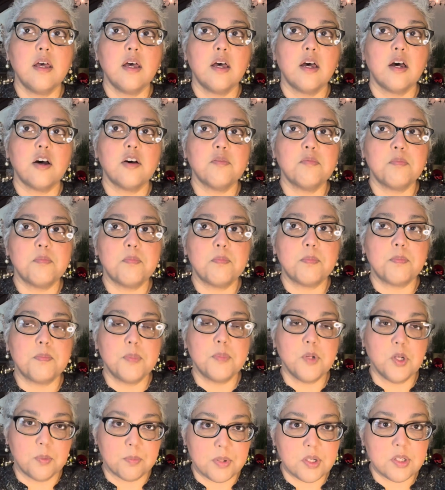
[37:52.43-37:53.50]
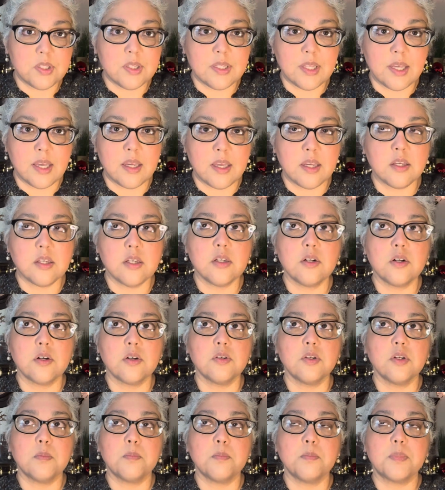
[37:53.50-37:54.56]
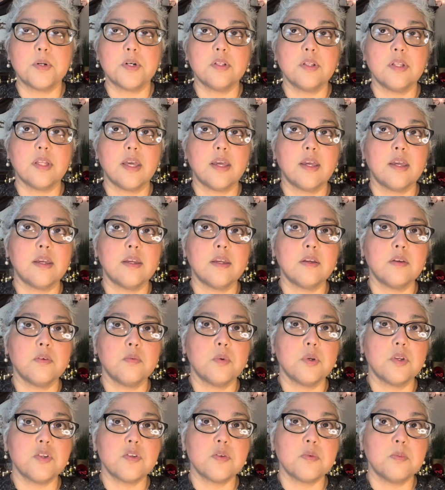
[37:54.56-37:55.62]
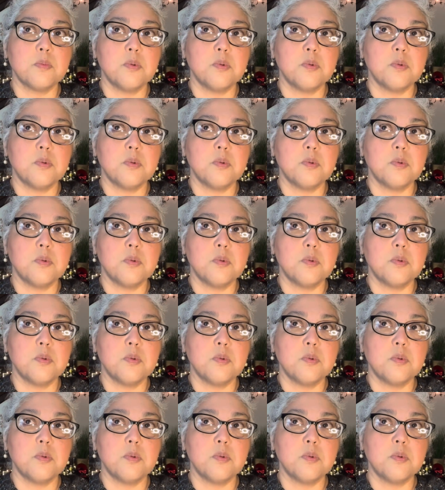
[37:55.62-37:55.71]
of your birthday, you know, your birthday is,